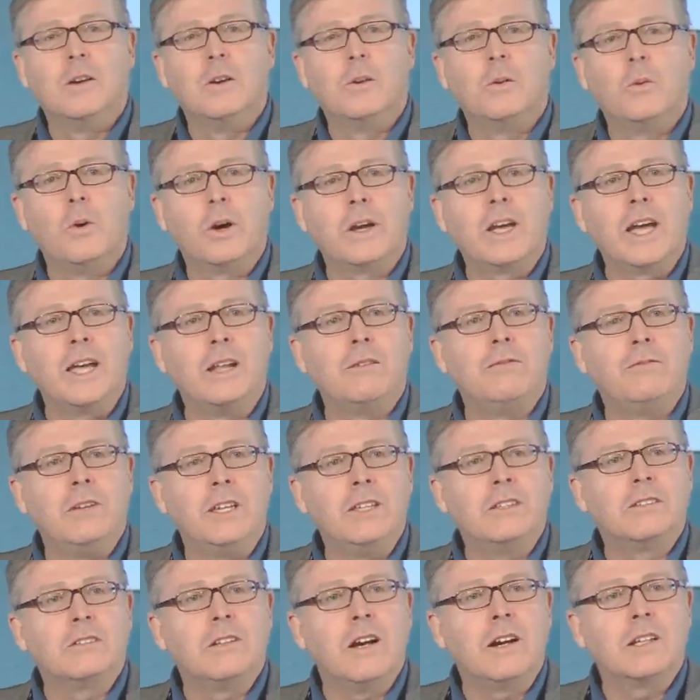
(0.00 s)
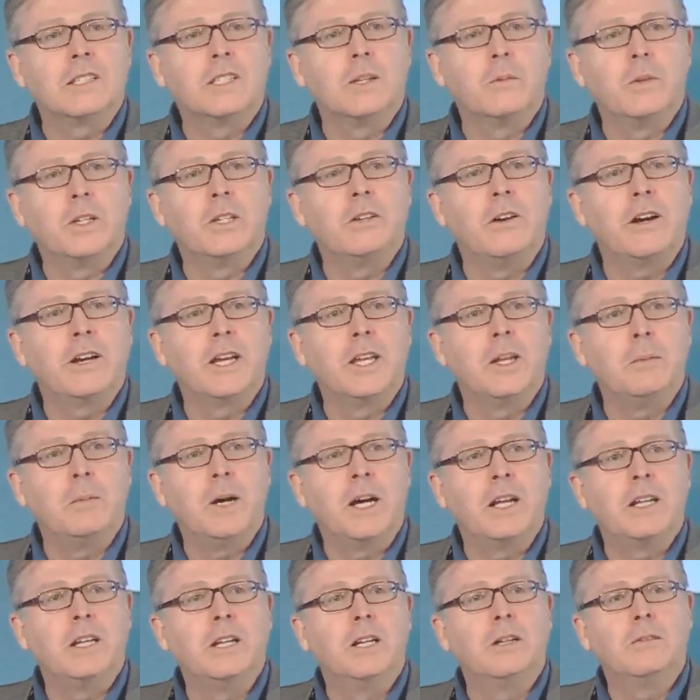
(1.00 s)
What kind of feedstocks are we talking
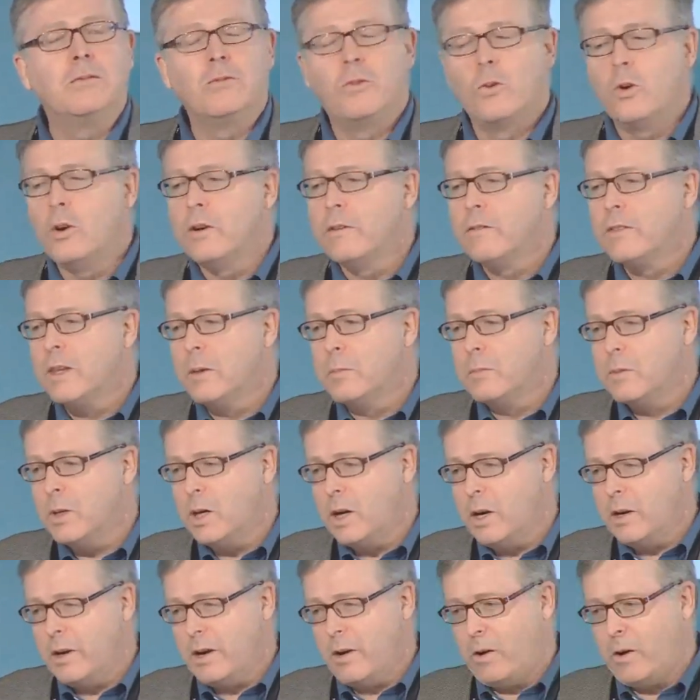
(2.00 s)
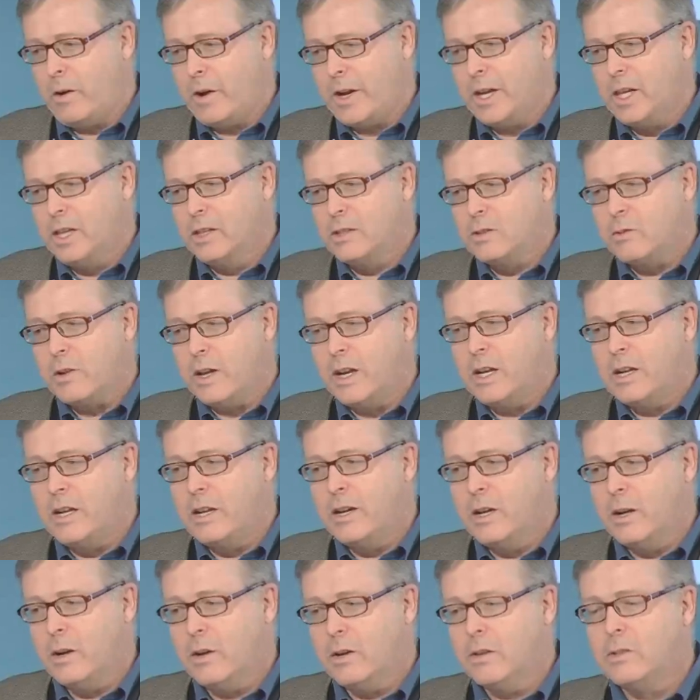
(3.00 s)
about here? Four of them are, are illustrated
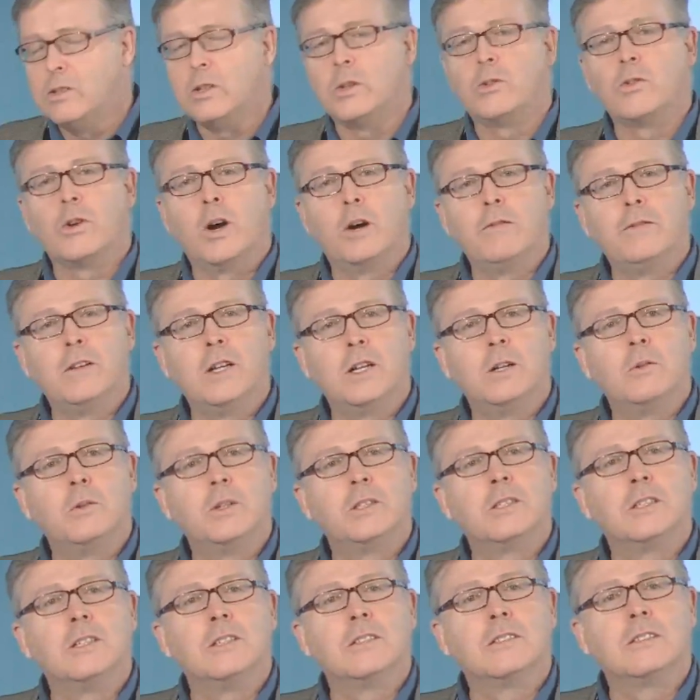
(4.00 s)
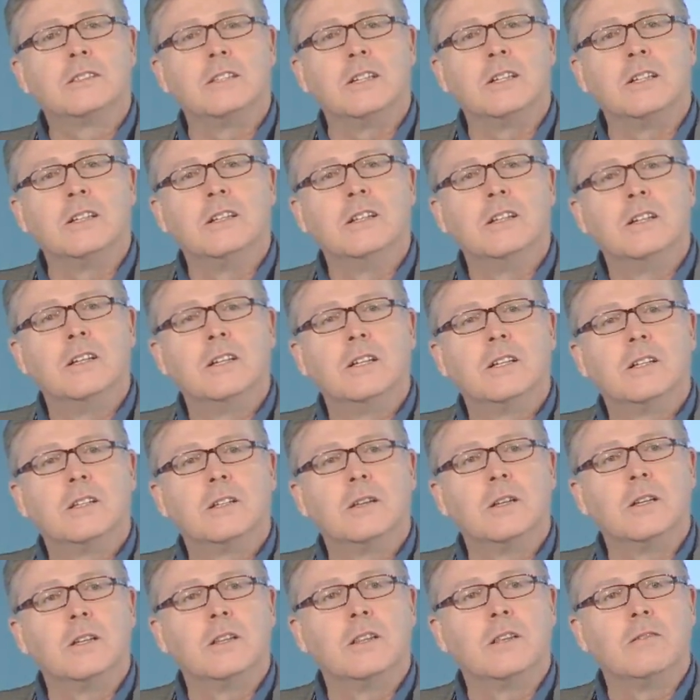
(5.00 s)
here. Jatropha, which is uh,
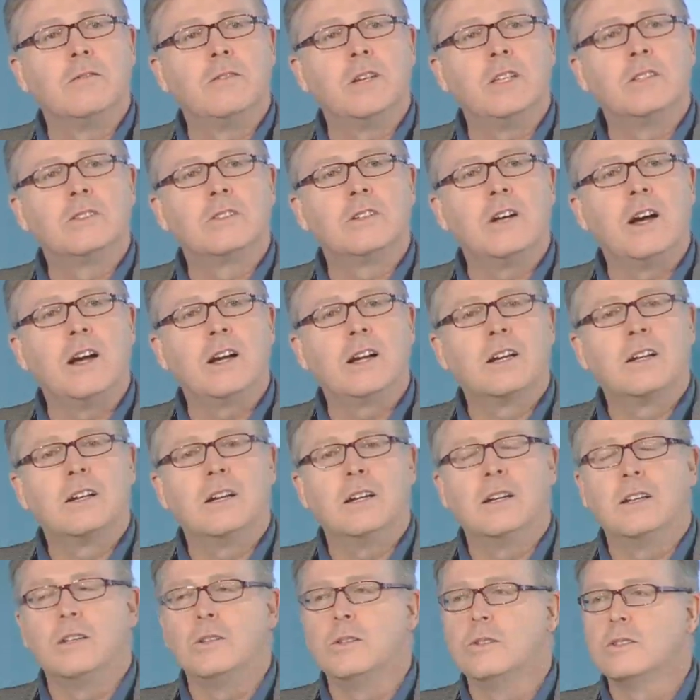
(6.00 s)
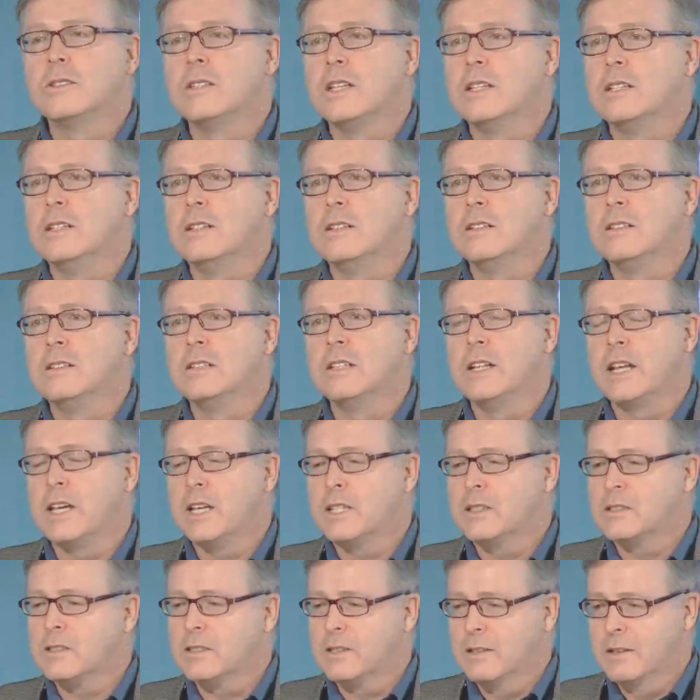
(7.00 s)
the, the, feedstock uh, used in
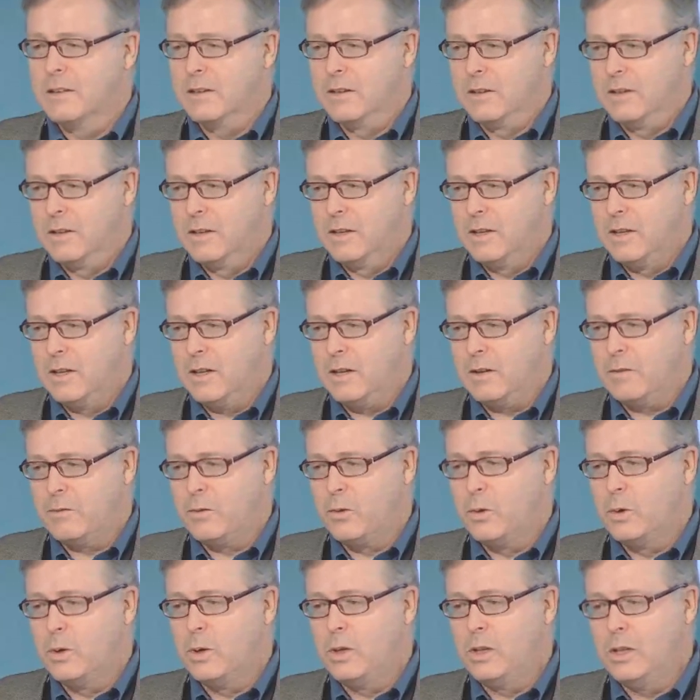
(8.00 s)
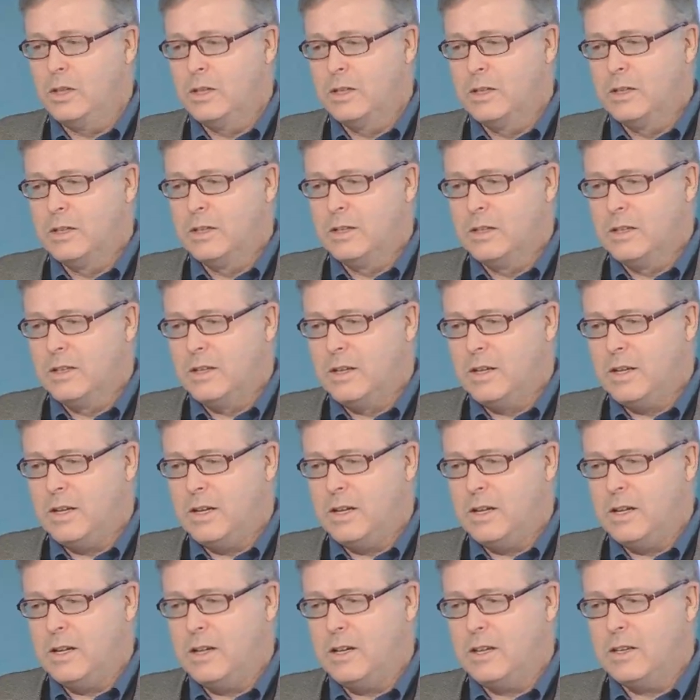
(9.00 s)
today's uh, fuel
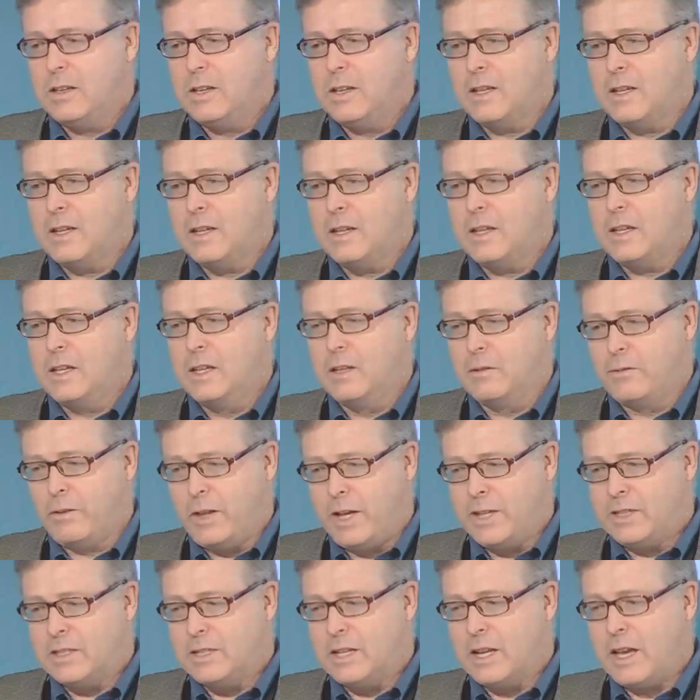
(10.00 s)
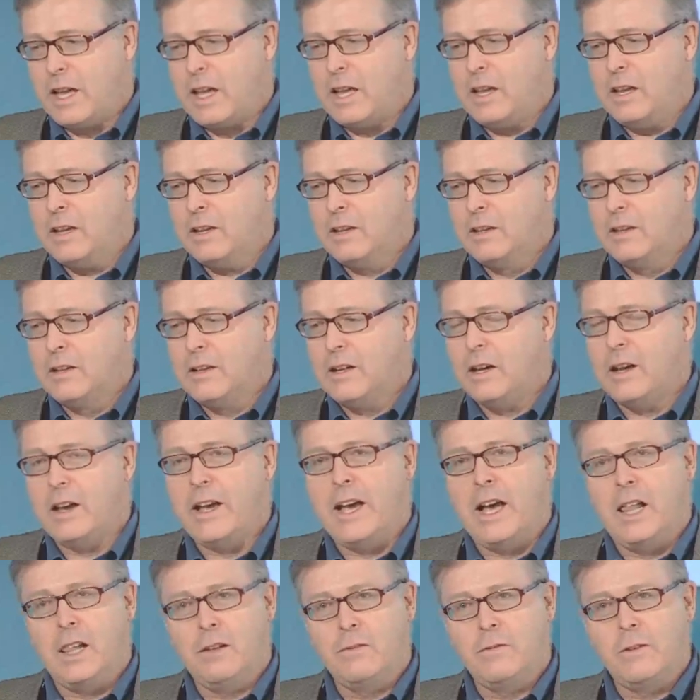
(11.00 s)
uh, in the fight today. Uh,
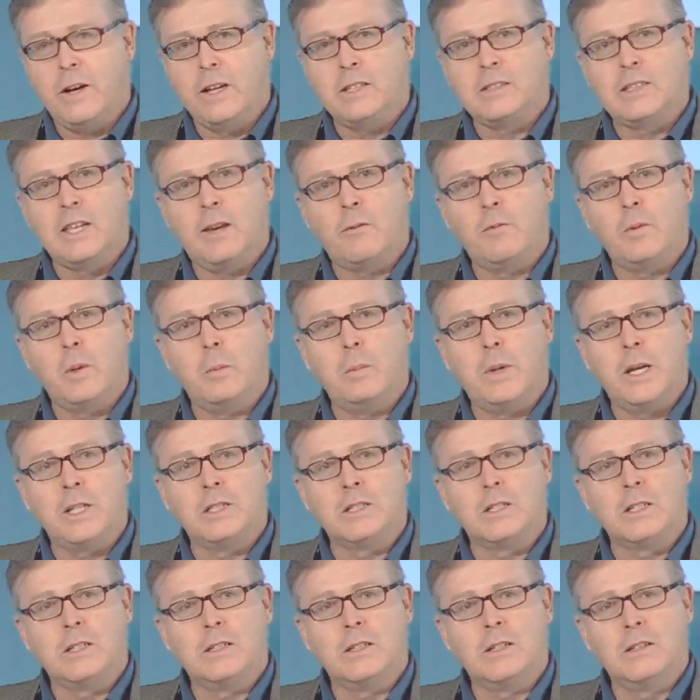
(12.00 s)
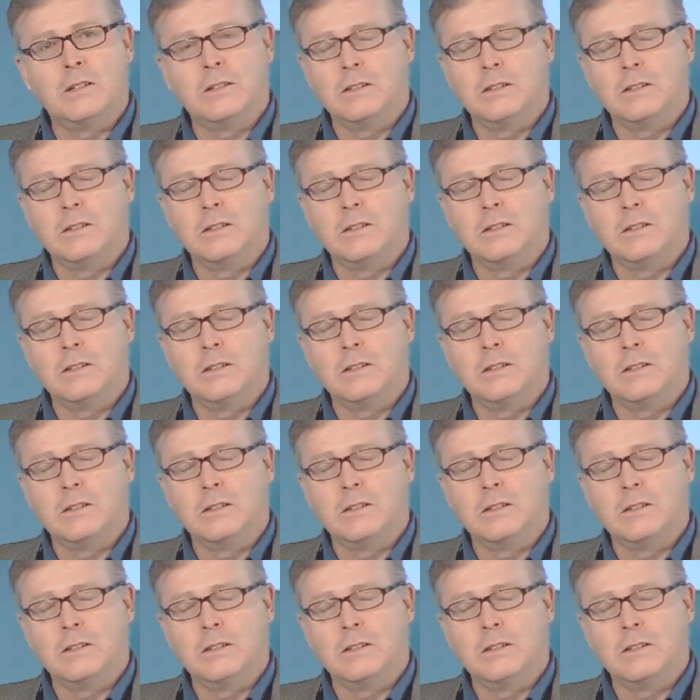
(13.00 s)
halophytes have been mentioned.